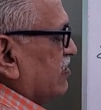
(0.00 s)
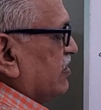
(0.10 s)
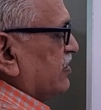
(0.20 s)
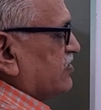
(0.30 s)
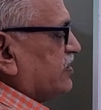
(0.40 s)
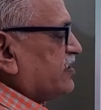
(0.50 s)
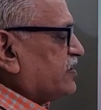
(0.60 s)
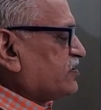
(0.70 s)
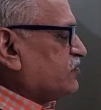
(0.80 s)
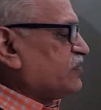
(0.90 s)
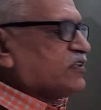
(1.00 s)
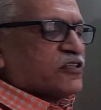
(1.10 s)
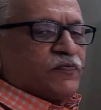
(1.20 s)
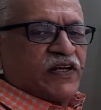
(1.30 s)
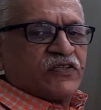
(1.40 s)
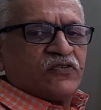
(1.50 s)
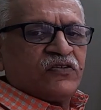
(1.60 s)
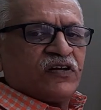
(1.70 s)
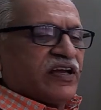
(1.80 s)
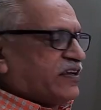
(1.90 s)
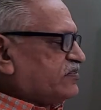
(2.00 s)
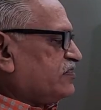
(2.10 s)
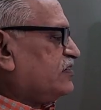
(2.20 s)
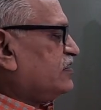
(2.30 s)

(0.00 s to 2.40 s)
its integration with respect to x.